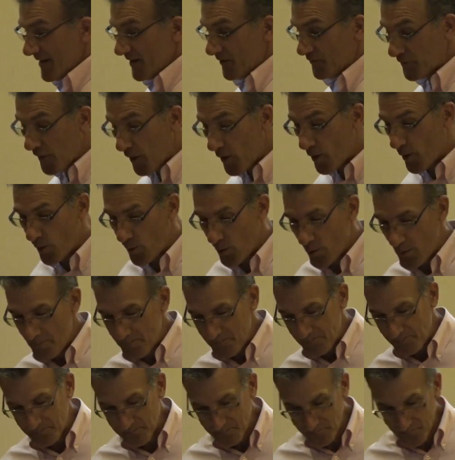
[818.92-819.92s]

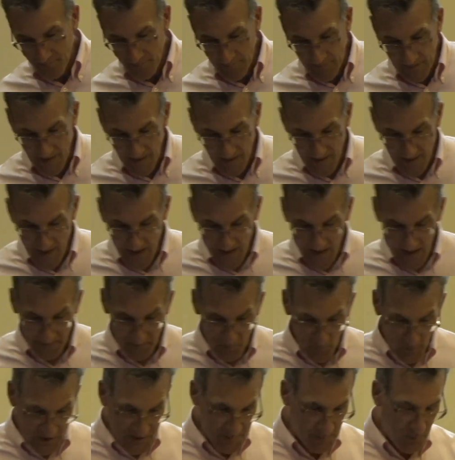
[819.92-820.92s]
So,
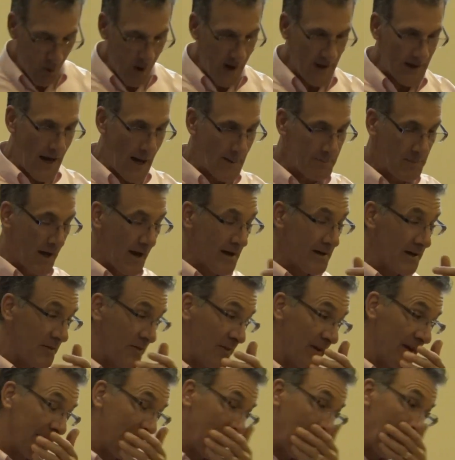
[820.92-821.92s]
at which point I'm kind of
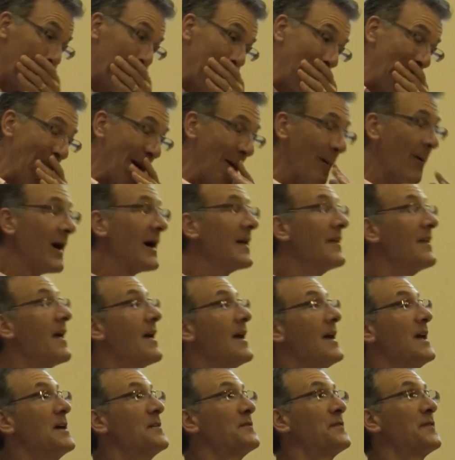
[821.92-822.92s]
thinking, you know
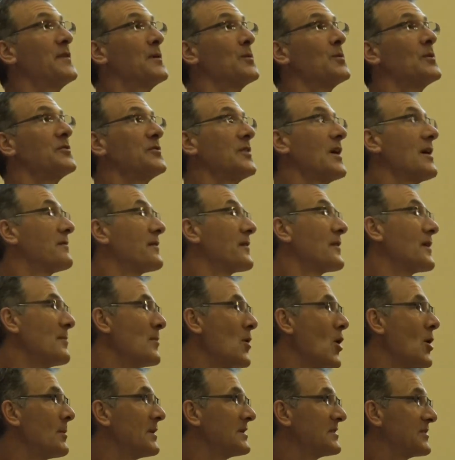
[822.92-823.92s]
what, if there was ever a
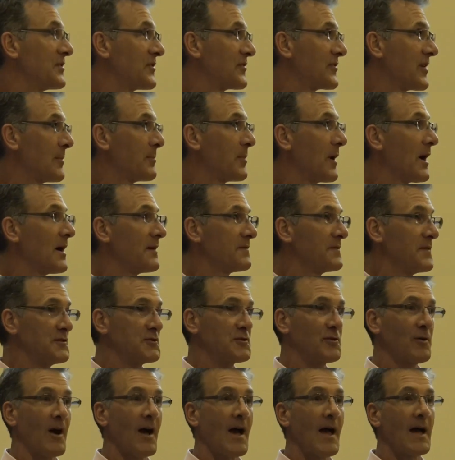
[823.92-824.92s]
moment to step off the
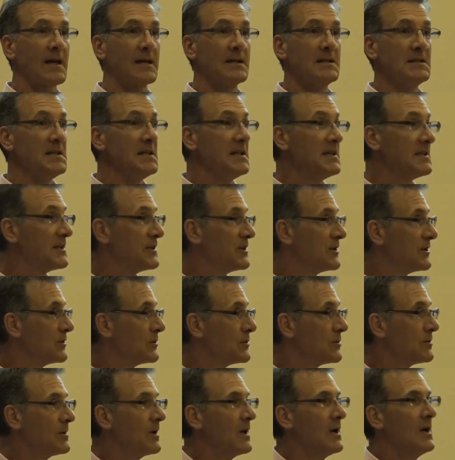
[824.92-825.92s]
track and
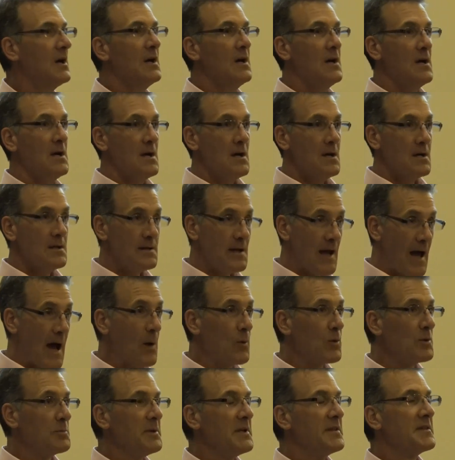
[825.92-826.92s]
DQ,
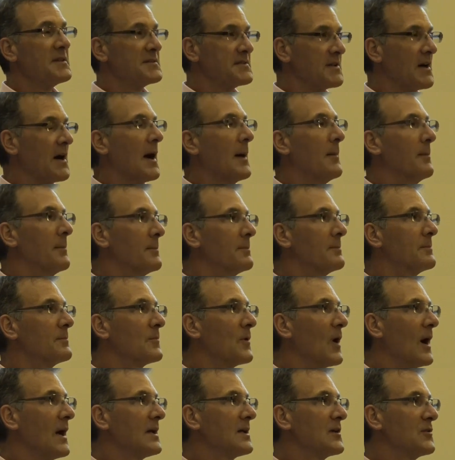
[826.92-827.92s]
now would be the time,
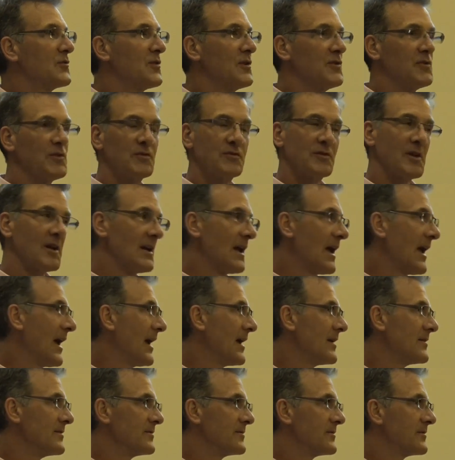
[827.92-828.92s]
right? Because this is going to
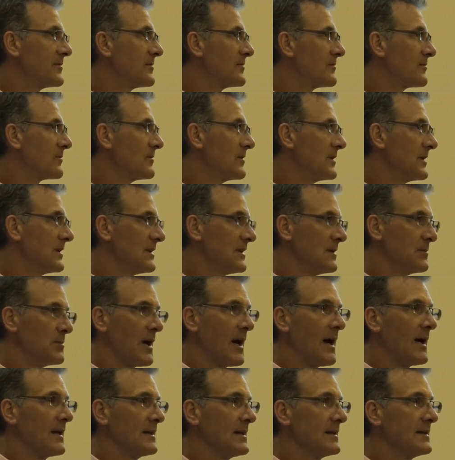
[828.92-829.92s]
end really
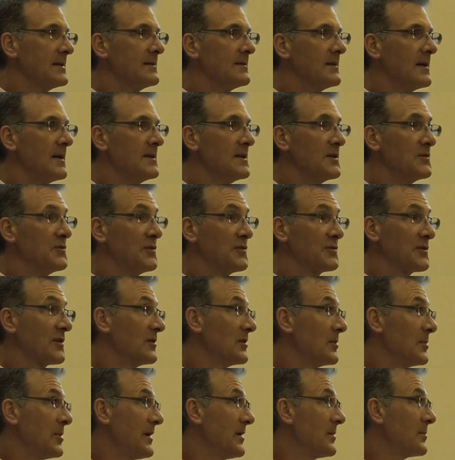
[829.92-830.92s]
badly, and this is
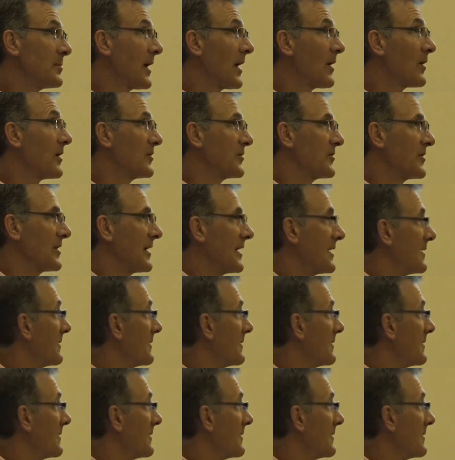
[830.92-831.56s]
going to be embarrassing,